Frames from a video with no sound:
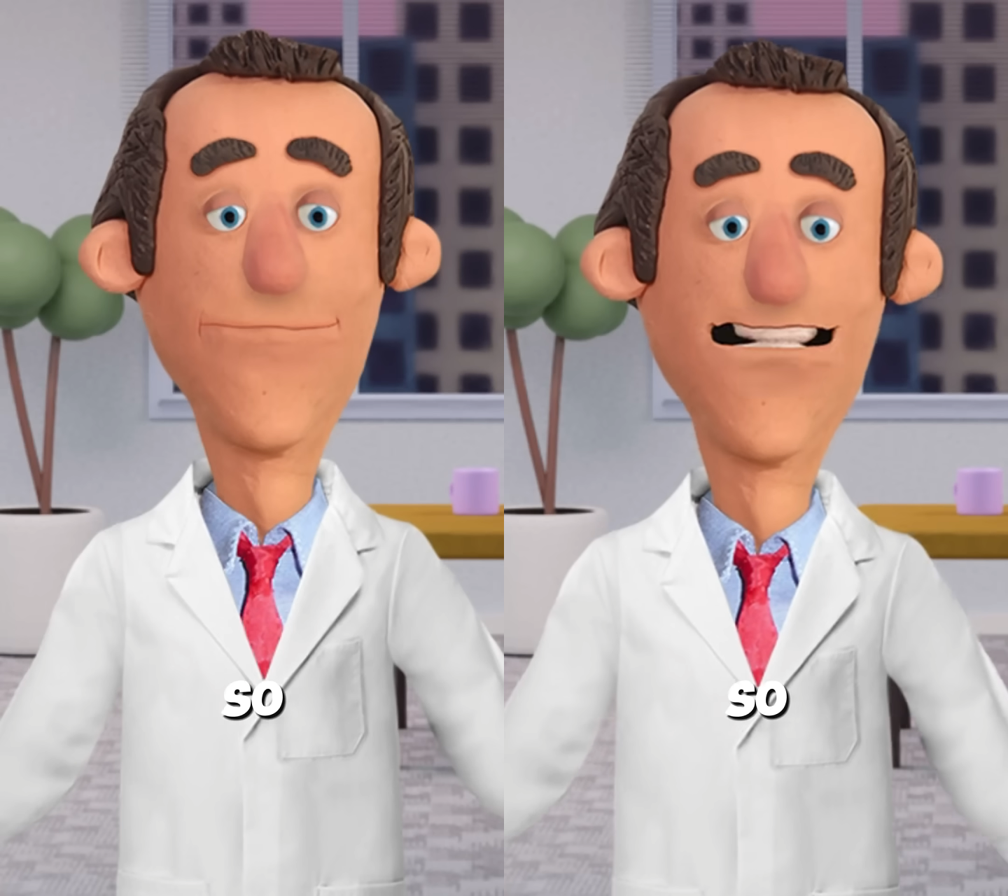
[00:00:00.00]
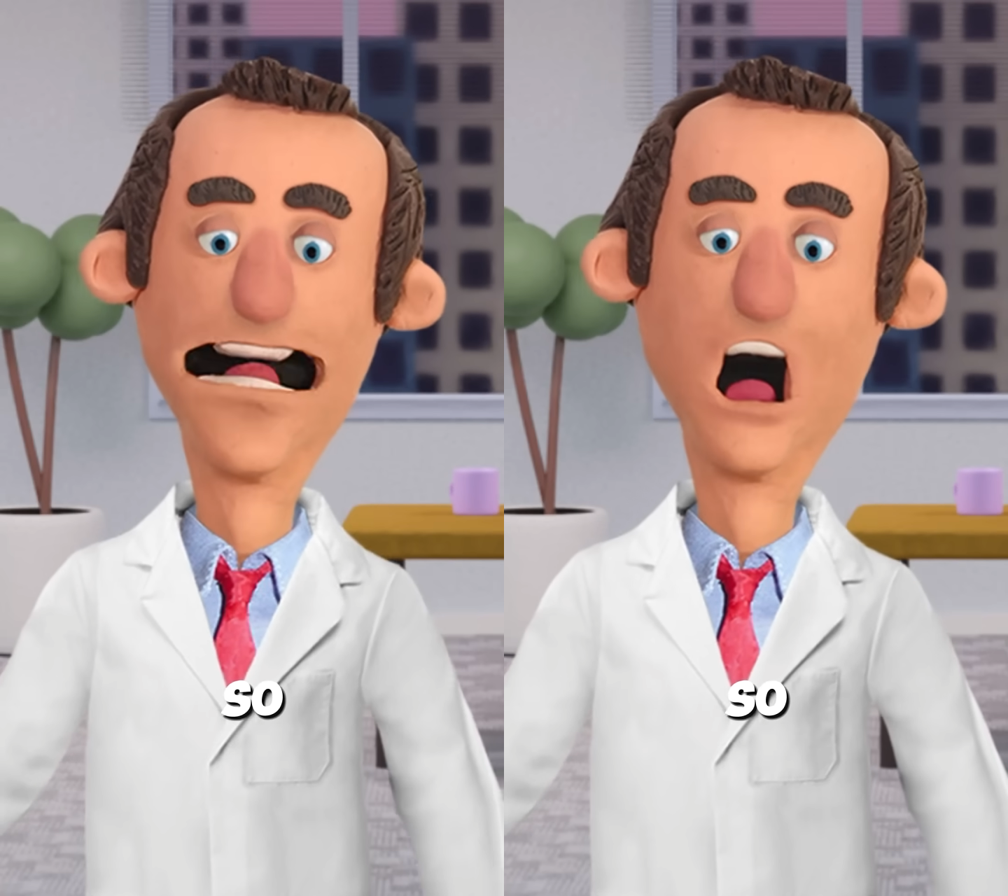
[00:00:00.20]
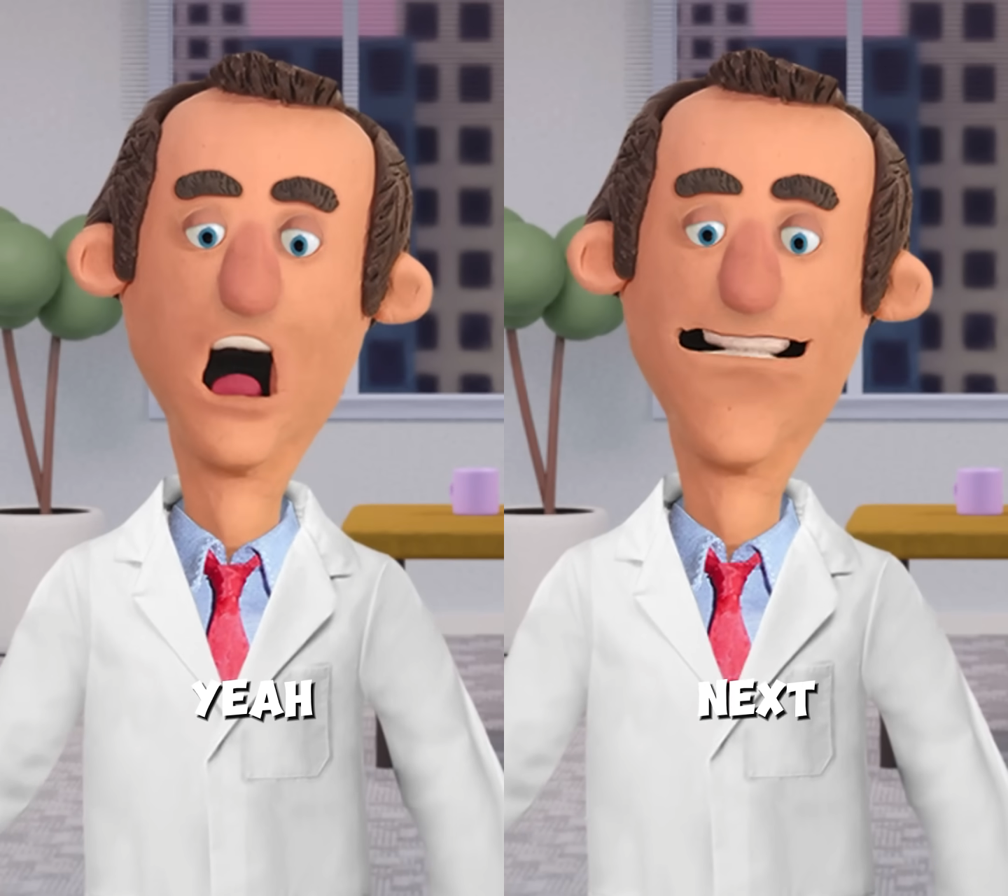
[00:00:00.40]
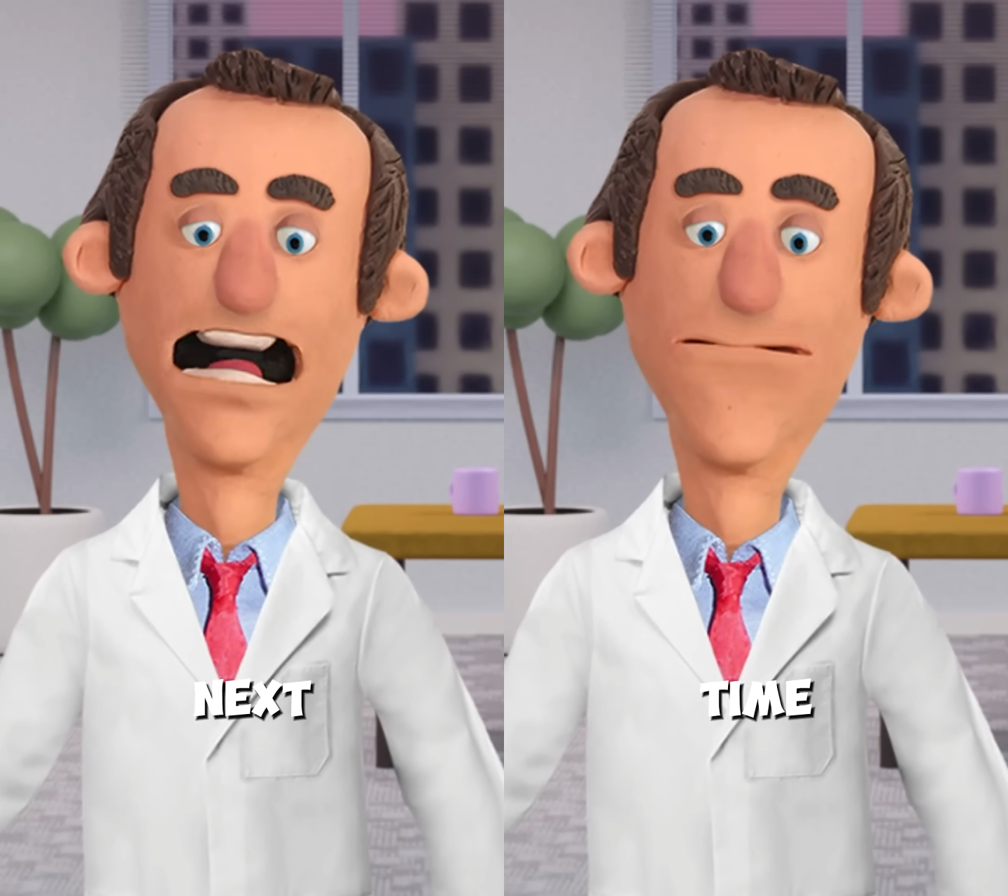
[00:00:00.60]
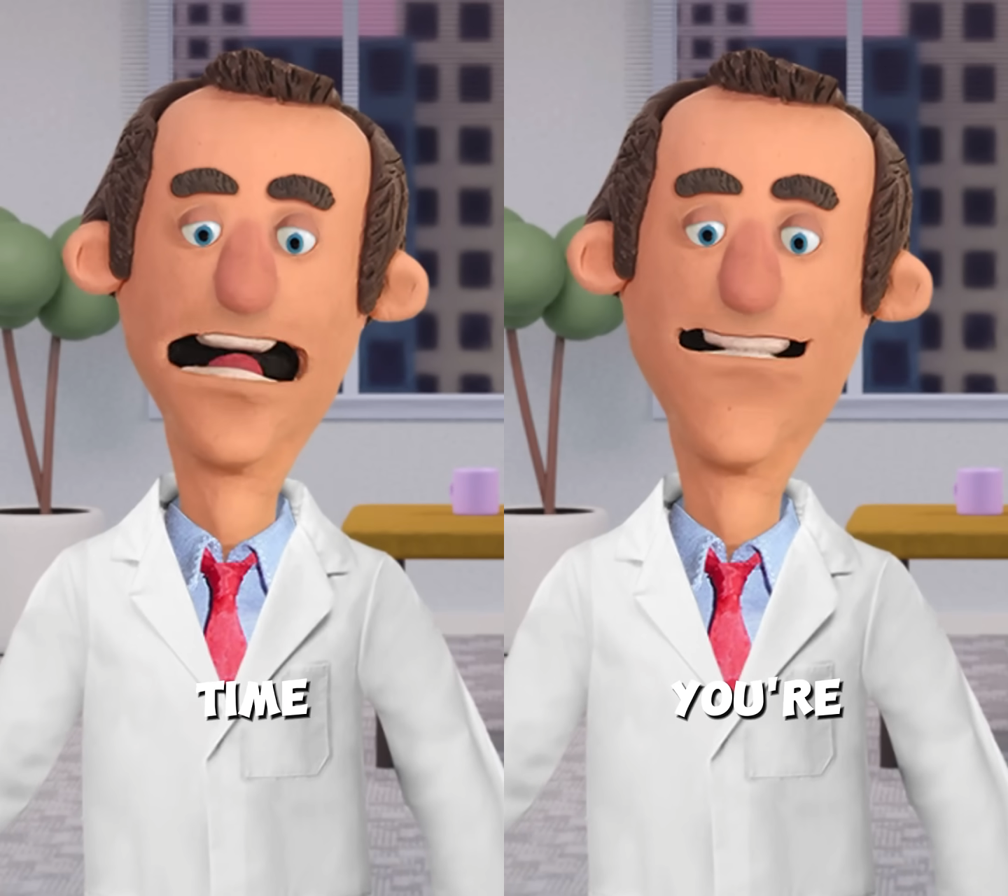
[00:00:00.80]
So yeah, next
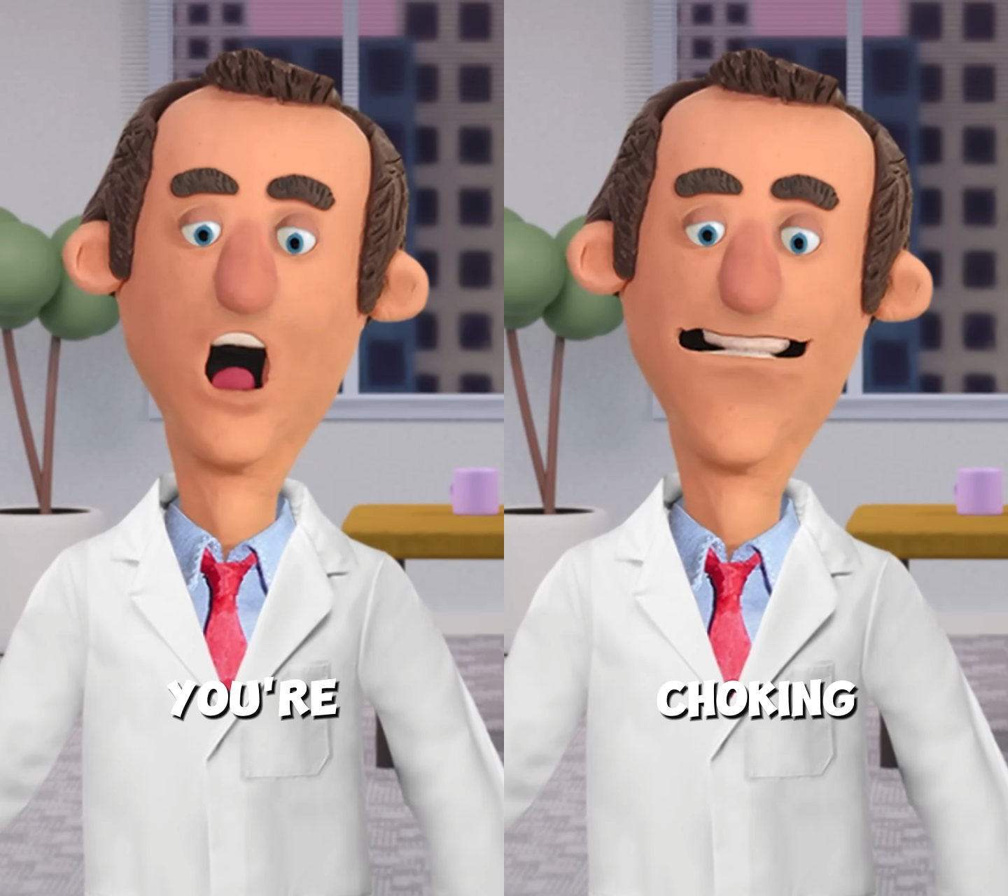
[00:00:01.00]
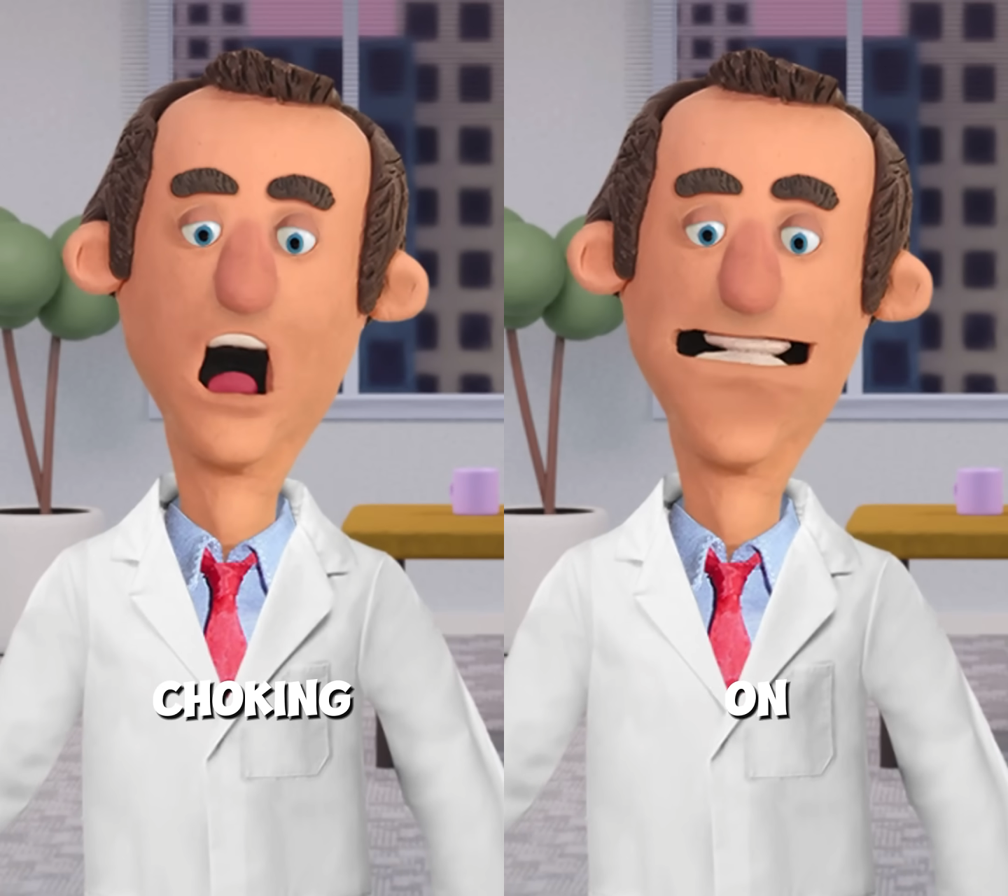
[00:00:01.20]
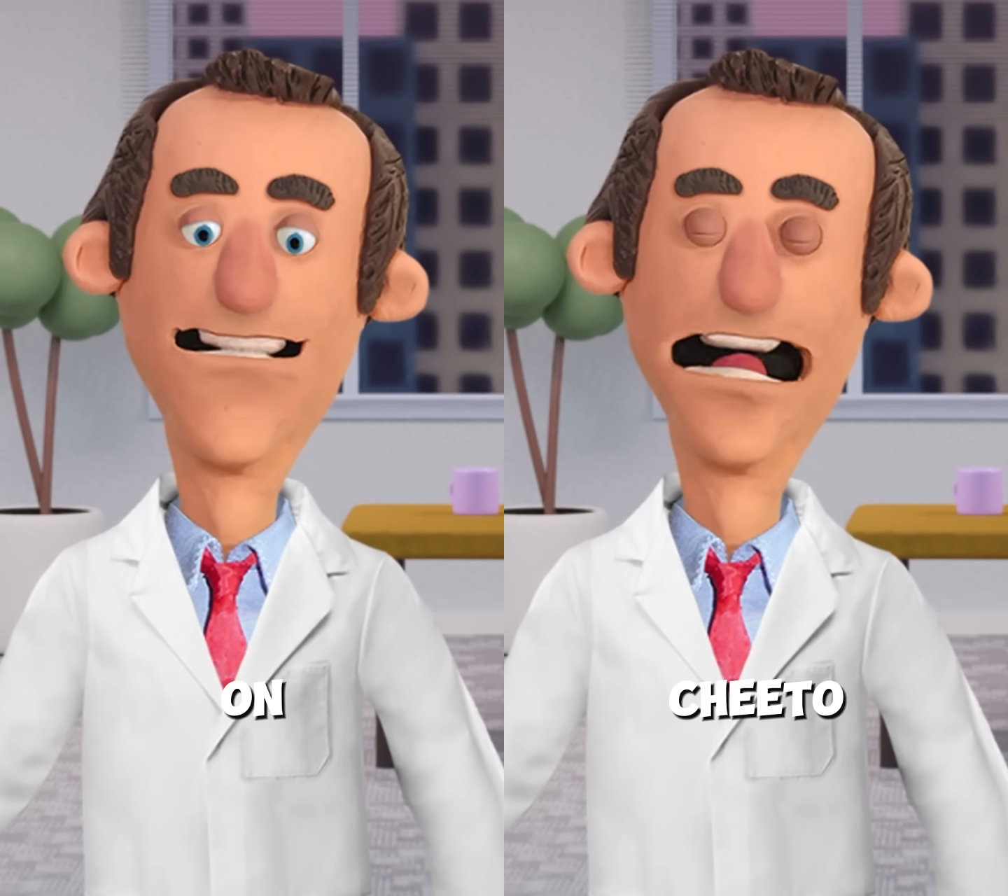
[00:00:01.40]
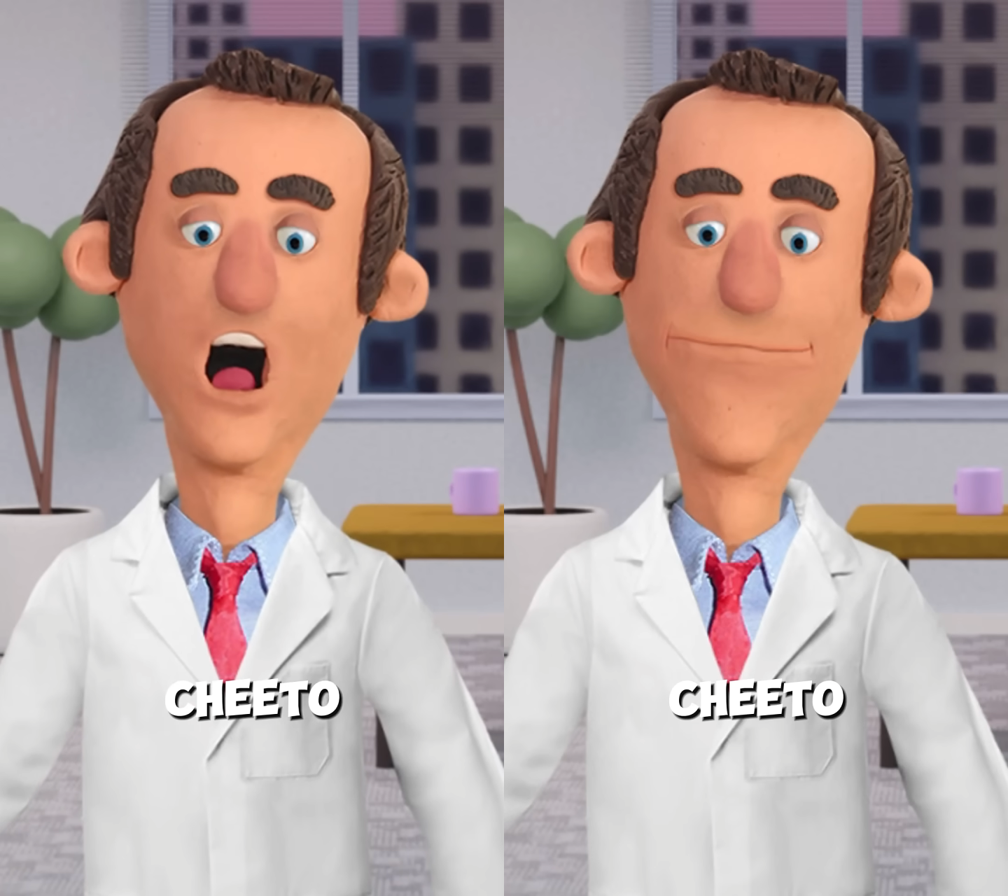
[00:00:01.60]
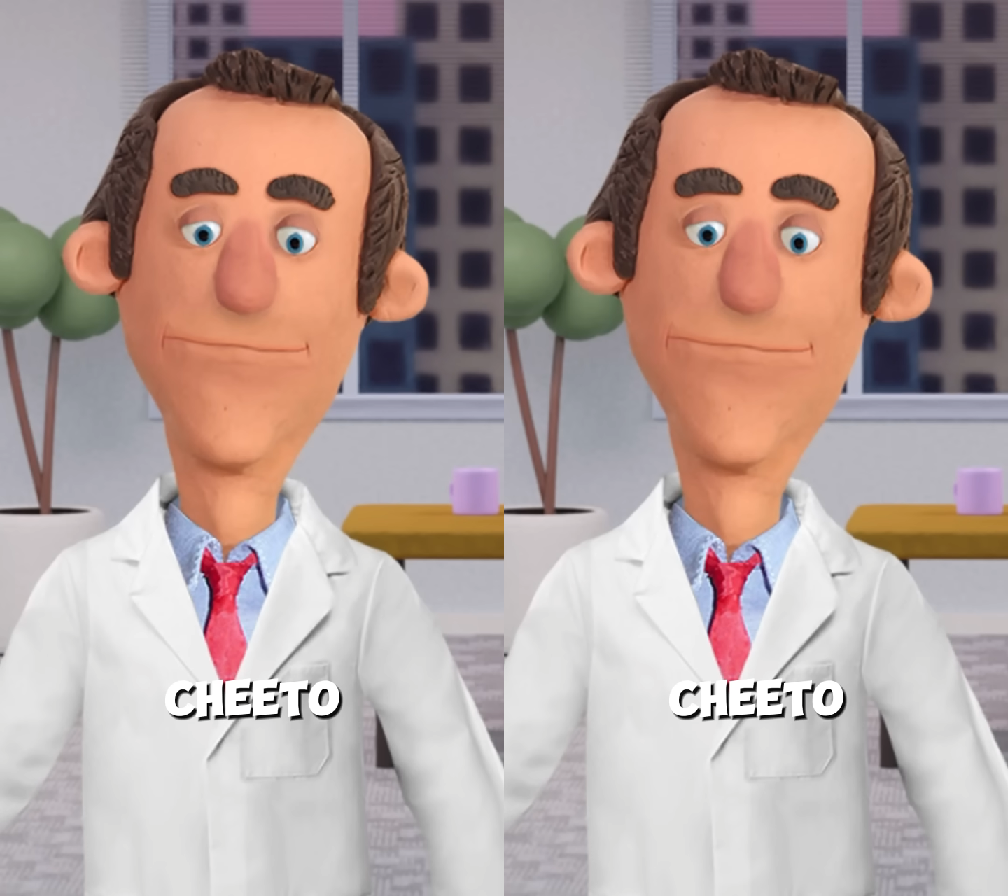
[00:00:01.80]
time you're choking on a
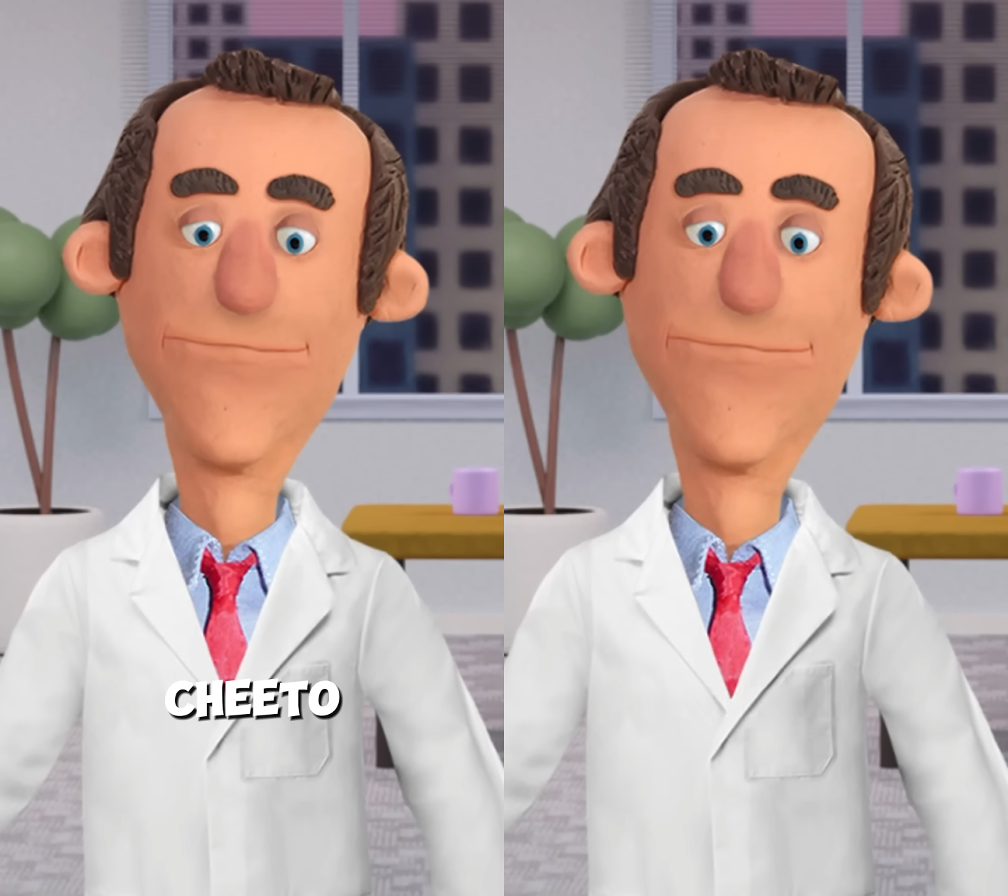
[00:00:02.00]
Cheeto,